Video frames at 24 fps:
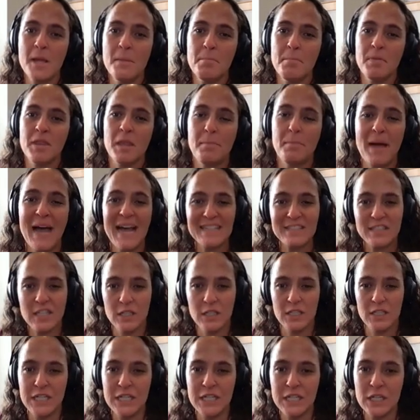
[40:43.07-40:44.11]
But the past
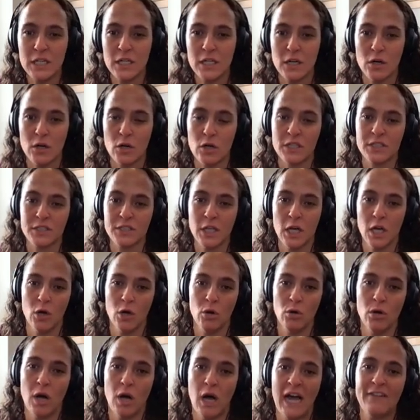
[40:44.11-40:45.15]
year or
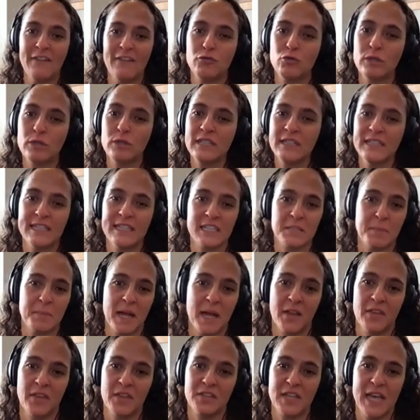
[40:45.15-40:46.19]
so, I've really
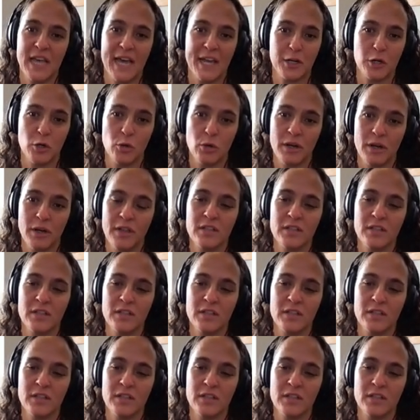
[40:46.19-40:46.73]
expanded this category.